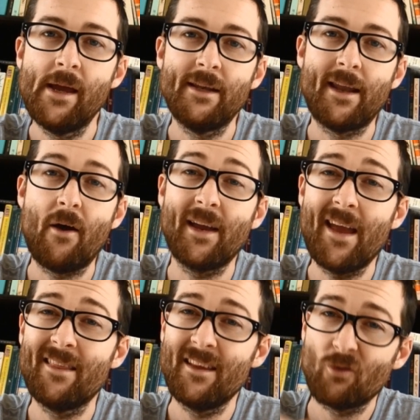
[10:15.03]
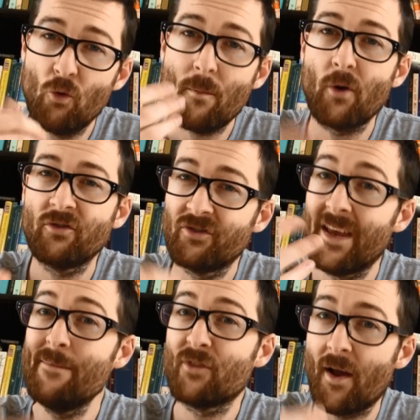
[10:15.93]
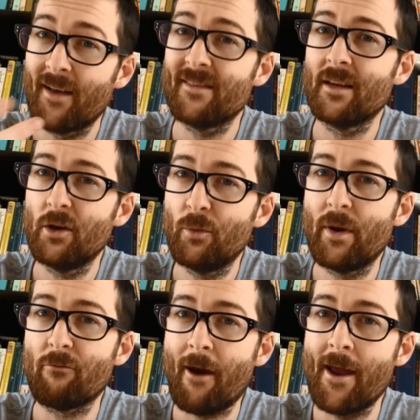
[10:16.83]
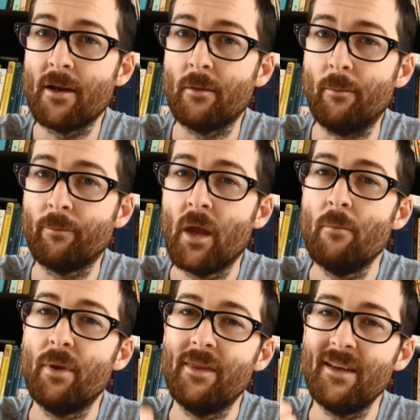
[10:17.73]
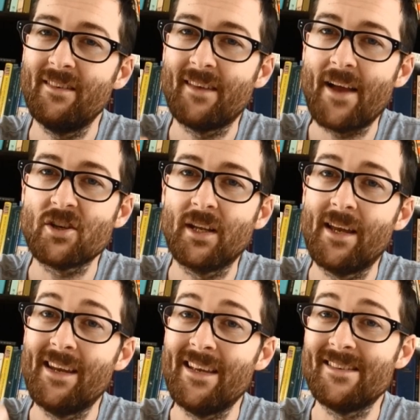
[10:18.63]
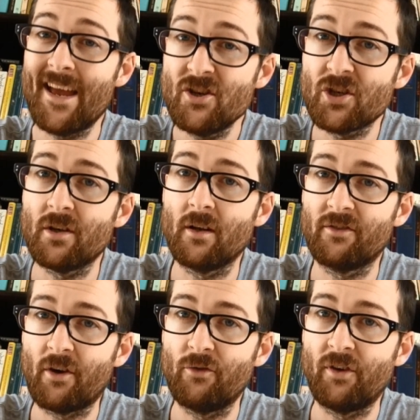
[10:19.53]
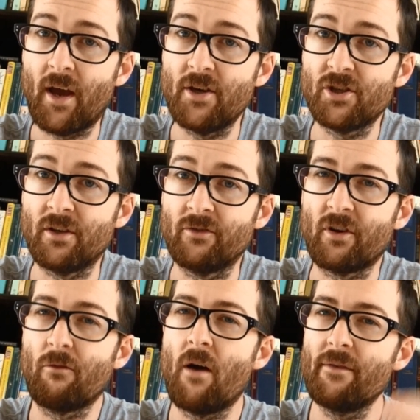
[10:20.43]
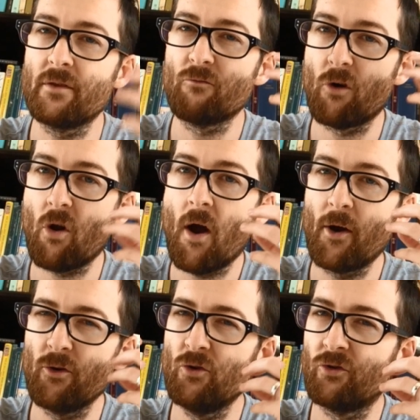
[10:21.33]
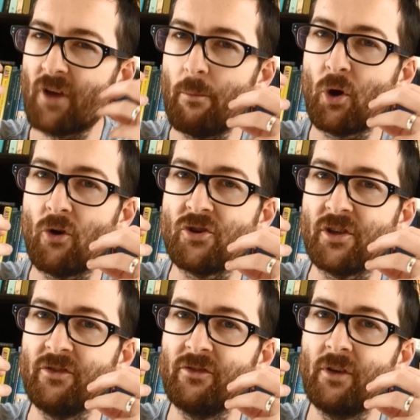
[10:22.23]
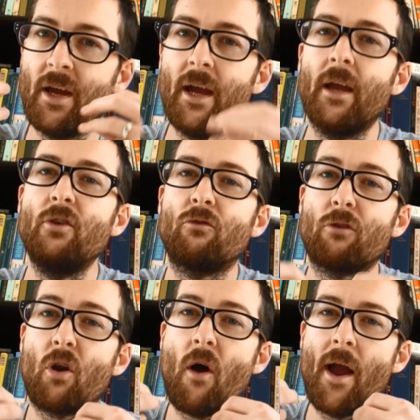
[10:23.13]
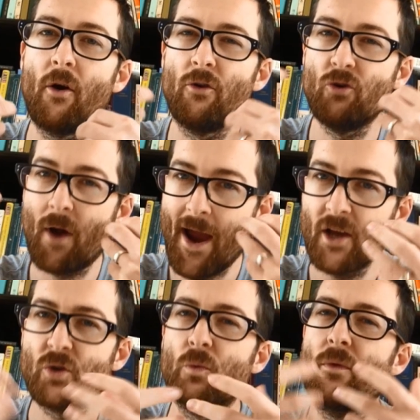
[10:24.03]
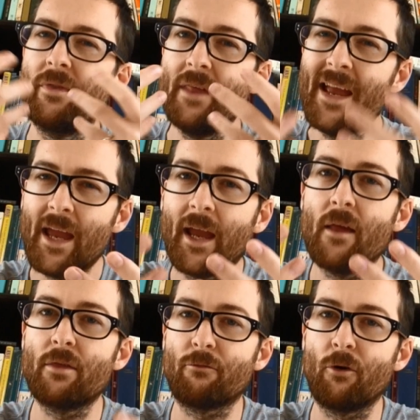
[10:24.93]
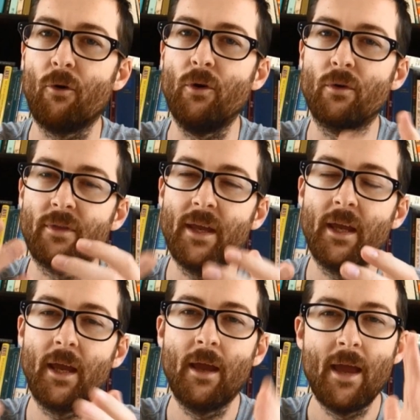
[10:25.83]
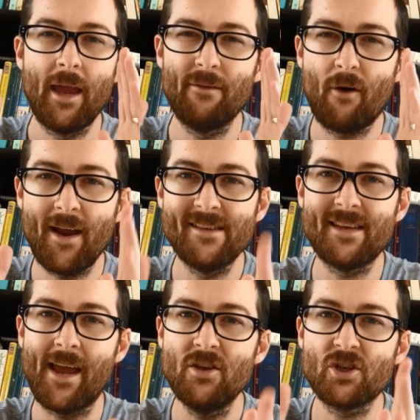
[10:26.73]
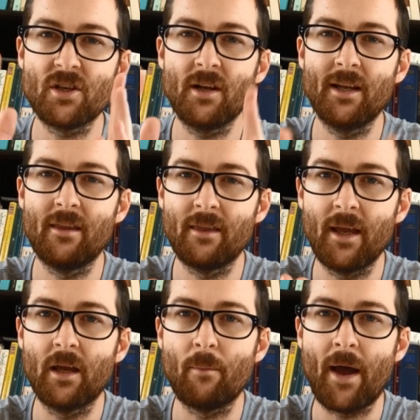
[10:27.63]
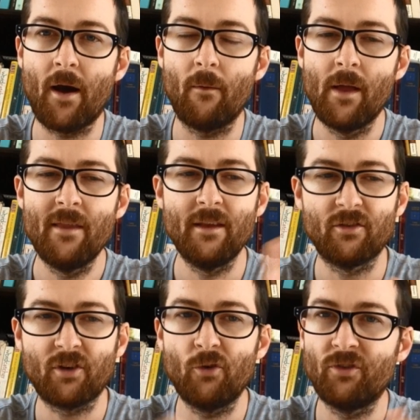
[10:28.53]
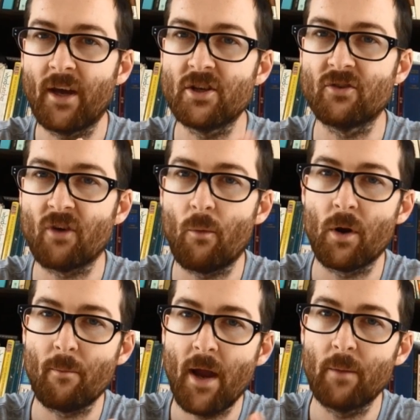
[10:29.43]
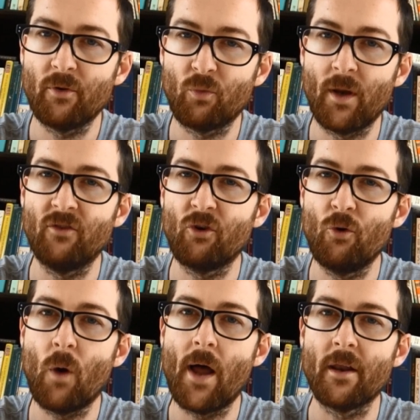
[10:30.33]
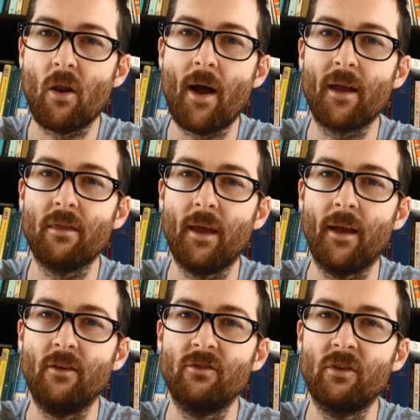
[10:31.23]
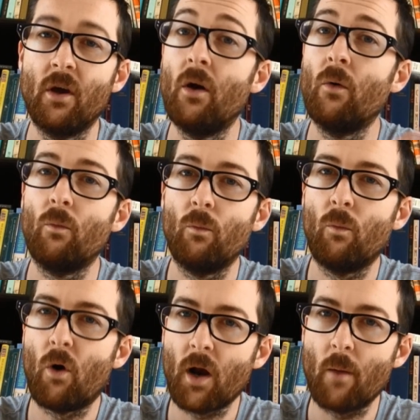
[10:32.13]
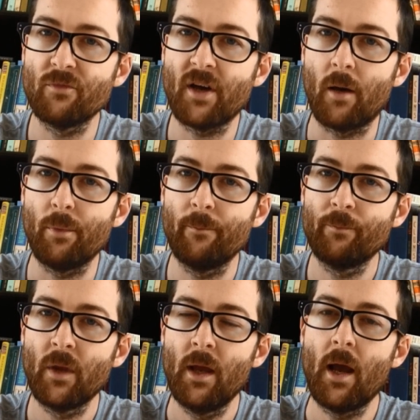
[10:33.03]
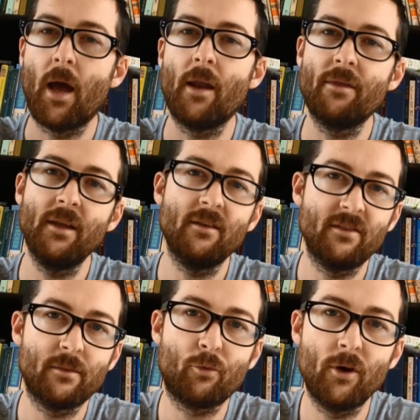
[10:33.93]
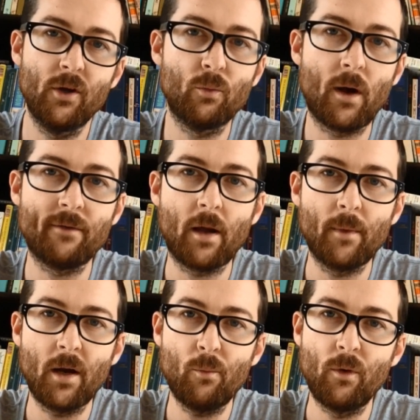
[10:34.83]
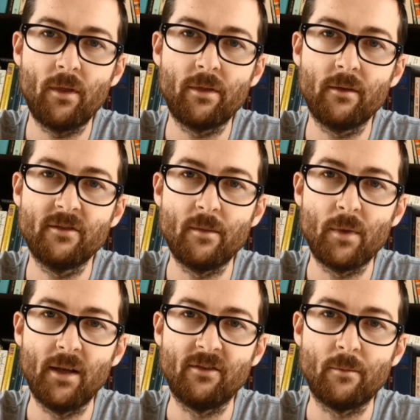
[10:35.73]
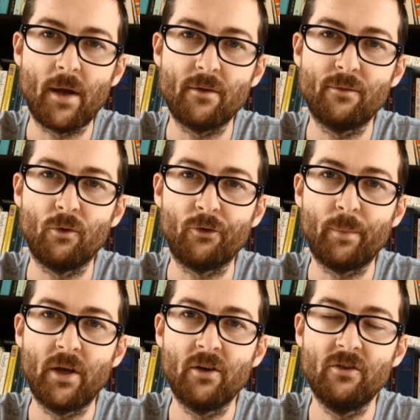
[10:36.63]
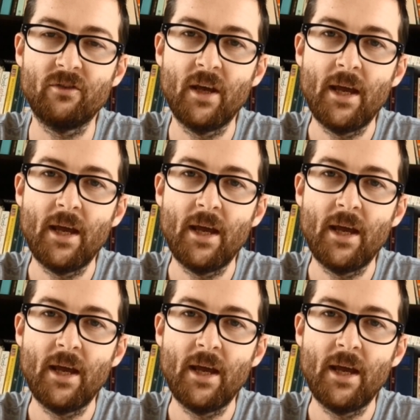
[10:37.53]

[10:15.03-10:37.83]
Now again, this almost seems like it's a little bit random, but this is actually an intentional association. So rather than relying on your subconscious, you're relying on your actual thinking it through. You're thinking, if I intentionally think about the associations I want to make between 2 unlike things, what comes up? And I think this is a pretty good way of coming up with similes and metaphors, because